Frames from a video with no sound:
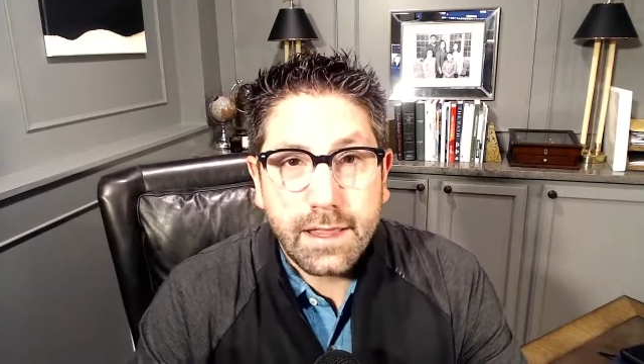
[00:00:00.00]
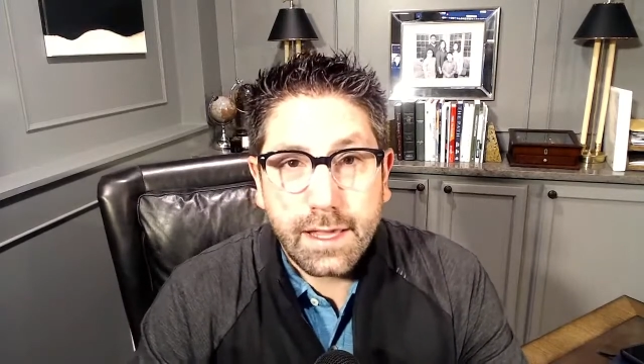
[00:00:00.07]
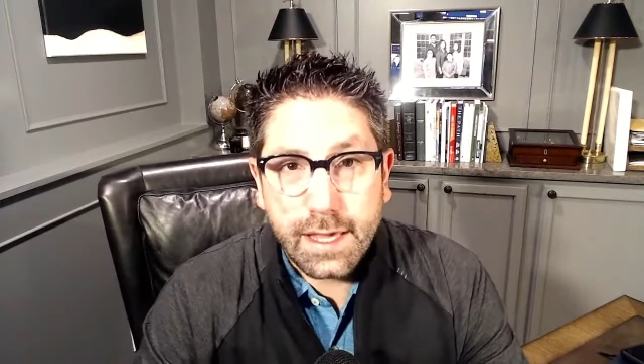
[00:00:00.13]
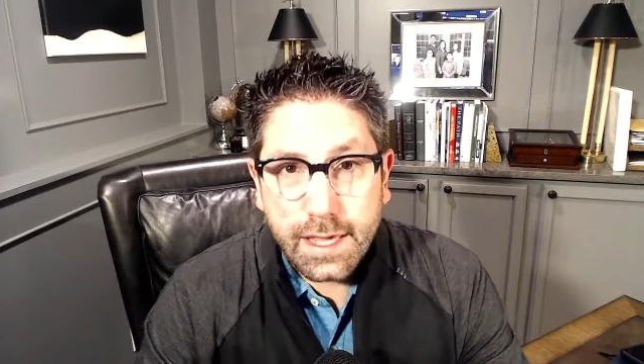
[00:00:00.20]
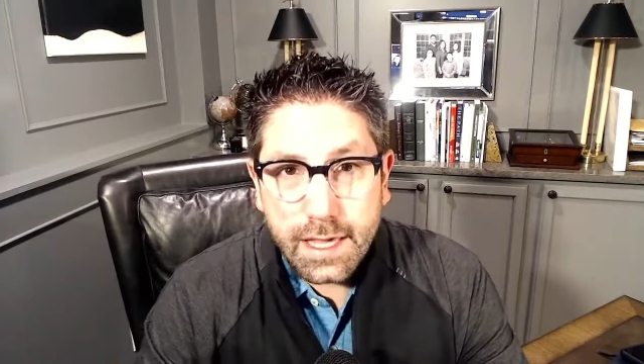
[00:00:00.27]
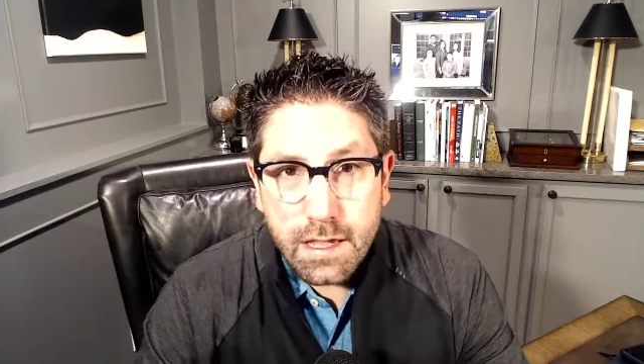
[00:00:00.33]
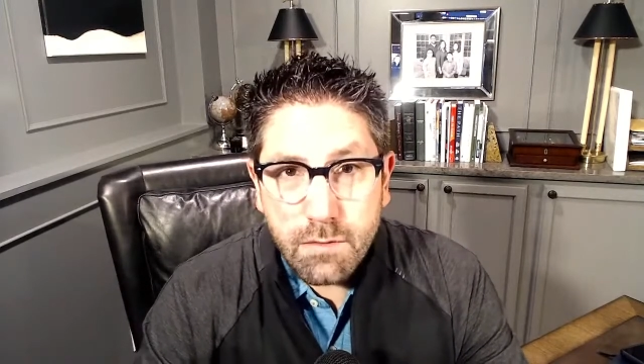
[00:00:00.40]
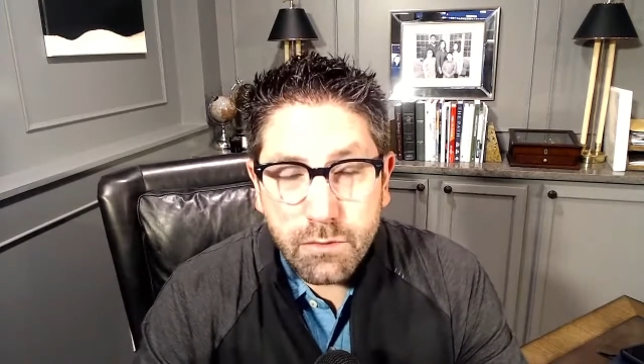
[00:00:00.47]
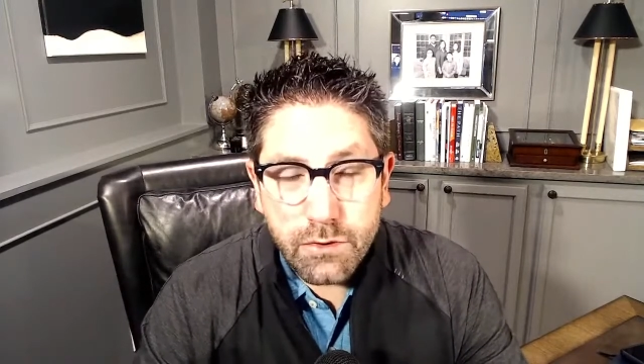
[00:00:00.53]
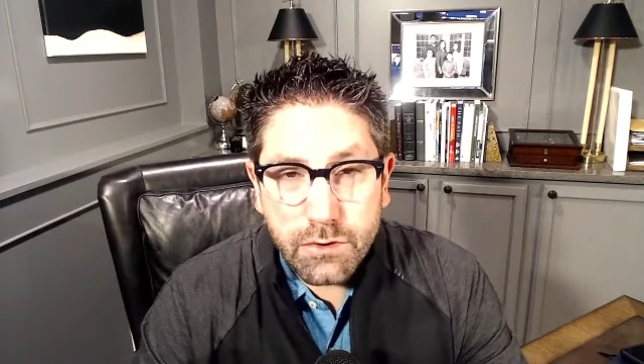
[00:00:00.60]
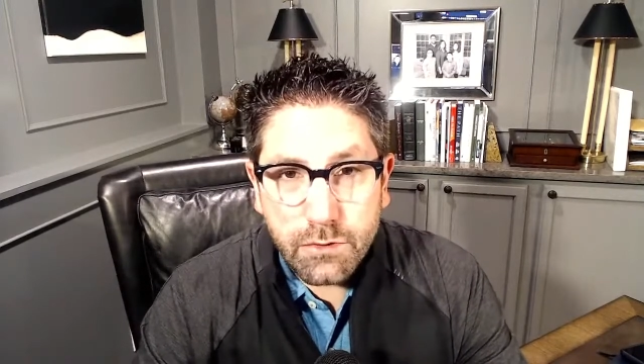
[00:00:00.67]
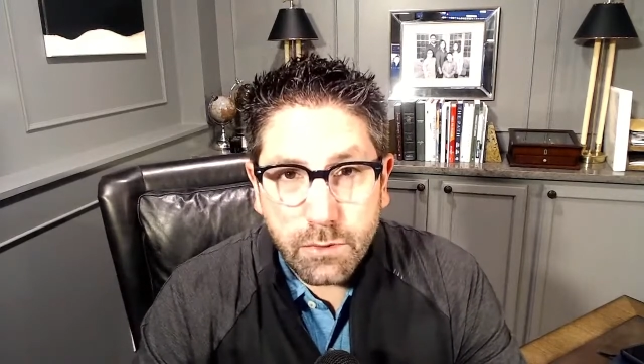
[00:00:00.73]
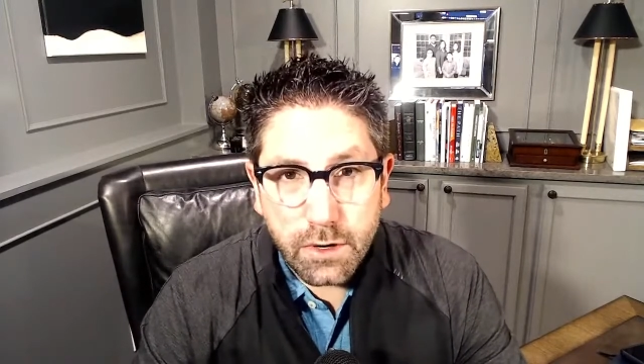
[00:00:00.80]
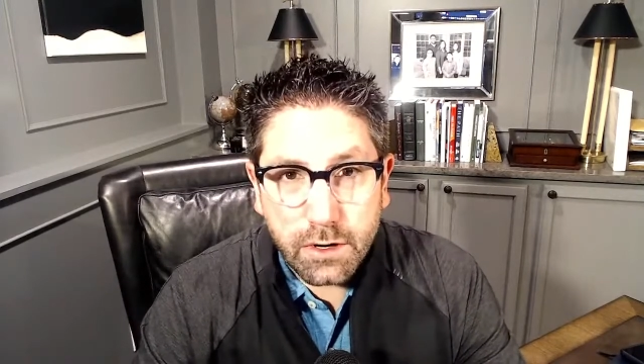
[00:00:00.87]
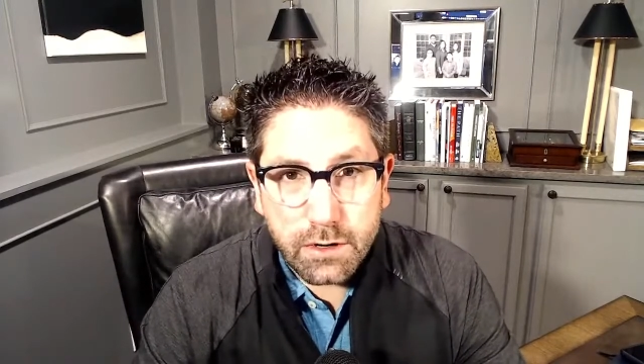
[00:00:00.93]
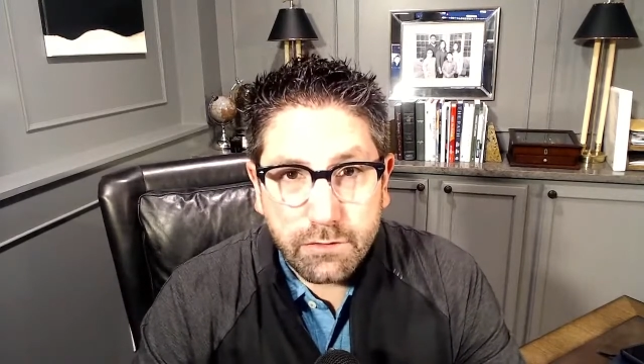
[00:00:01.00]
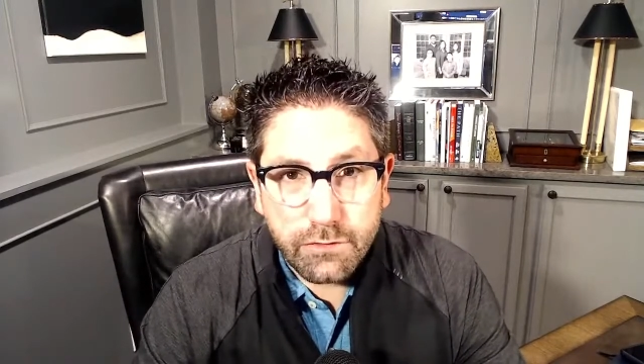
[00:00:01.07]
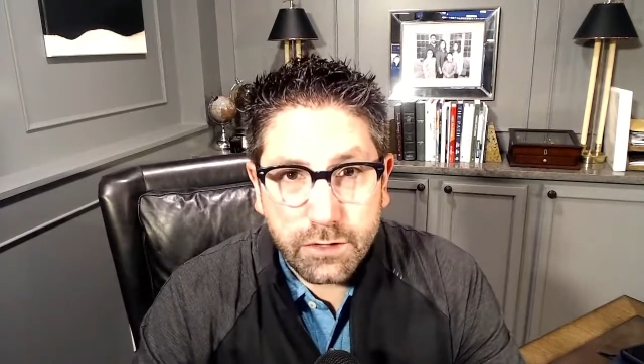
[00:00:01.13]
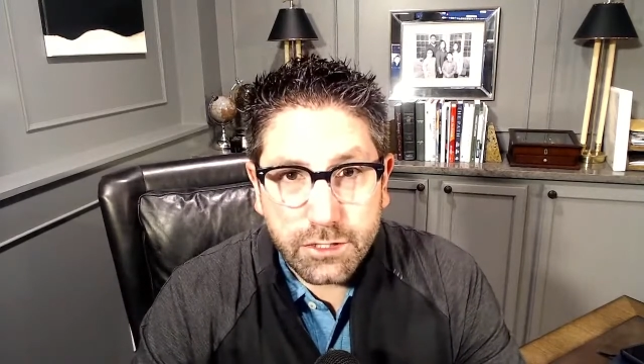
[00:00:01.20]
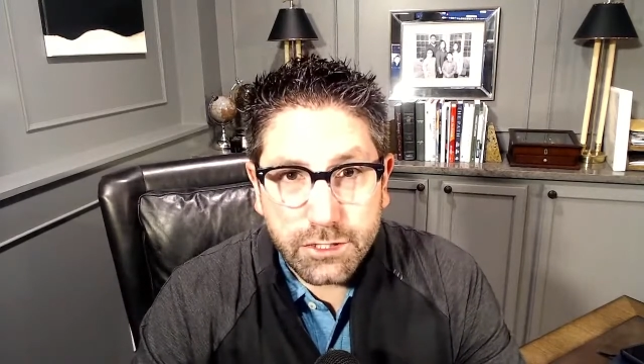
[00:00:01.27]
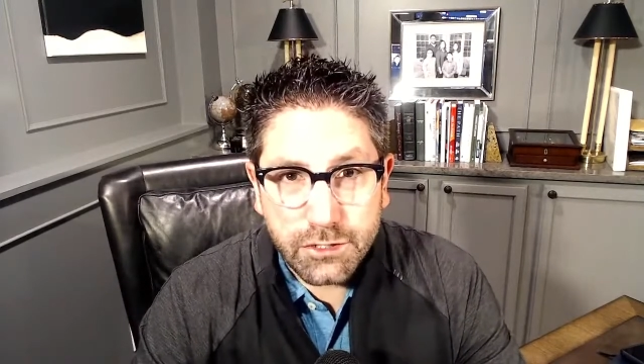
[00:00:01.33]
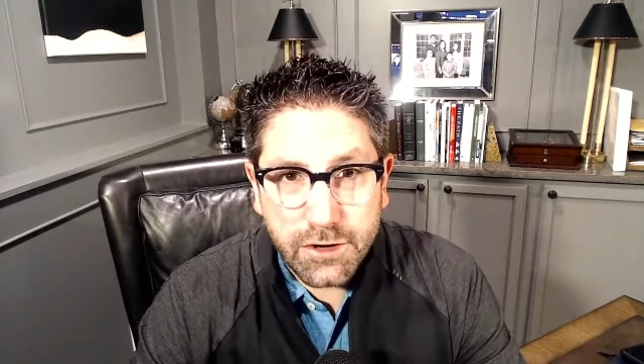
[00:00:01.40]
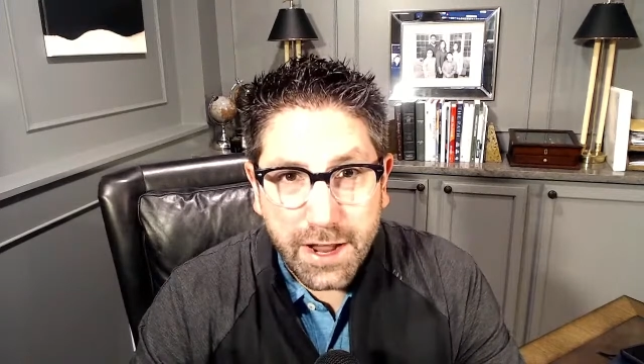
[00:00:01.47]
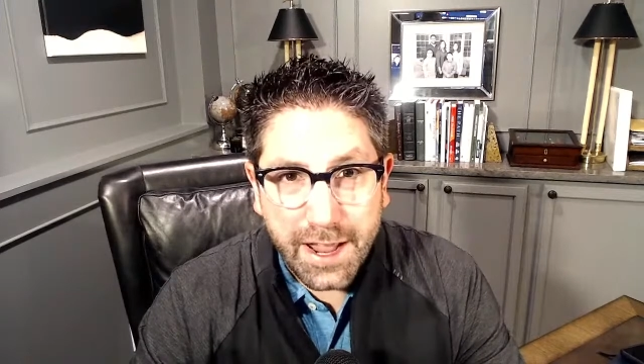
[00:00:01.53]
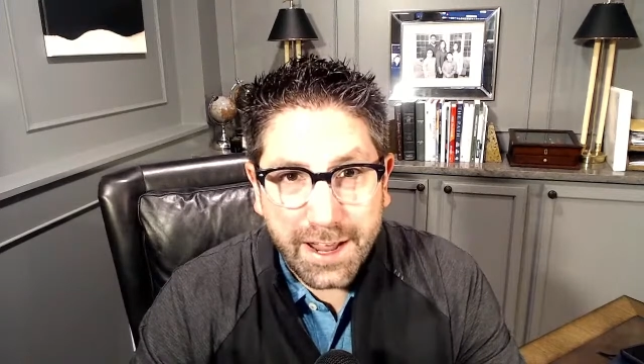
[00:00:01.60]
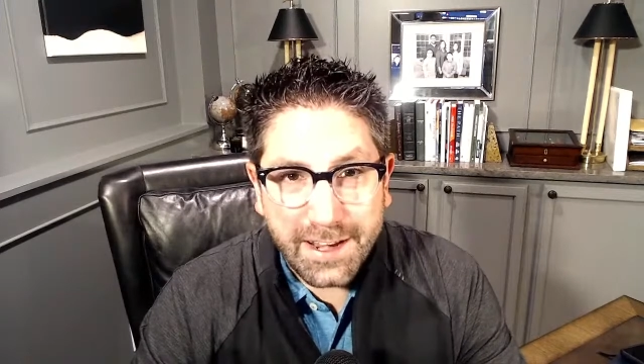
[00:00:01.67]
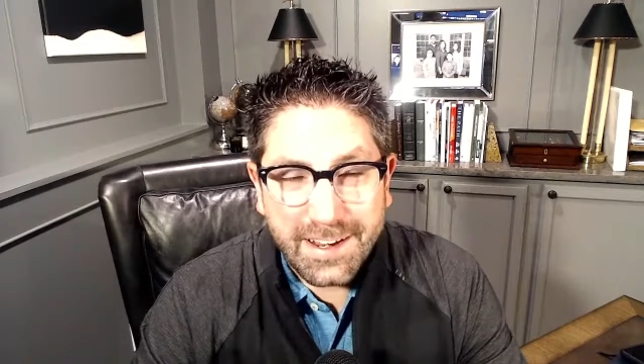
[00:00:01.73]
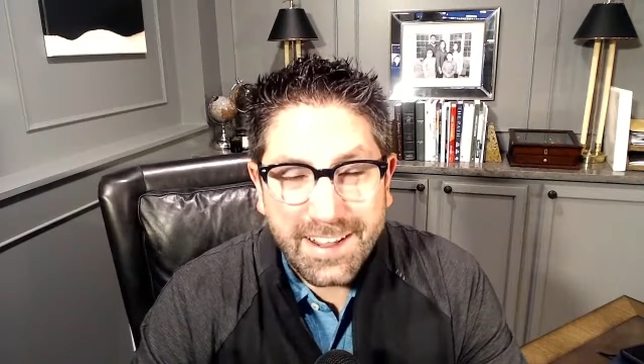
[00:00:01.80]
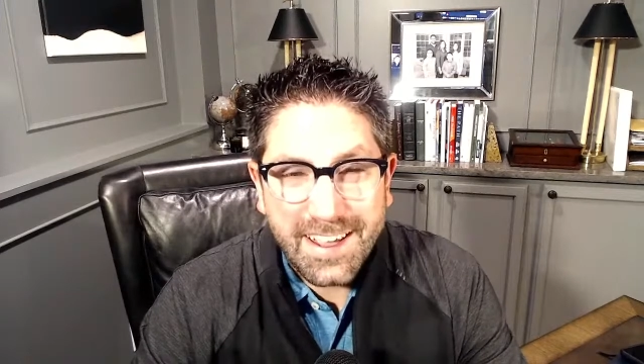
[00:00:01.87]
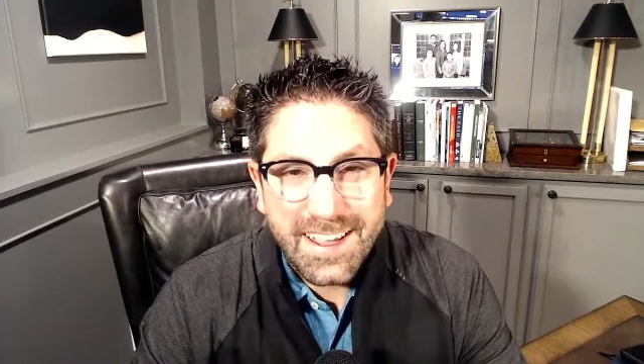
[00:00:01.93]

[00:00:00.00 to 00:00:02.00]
Hebrew word for train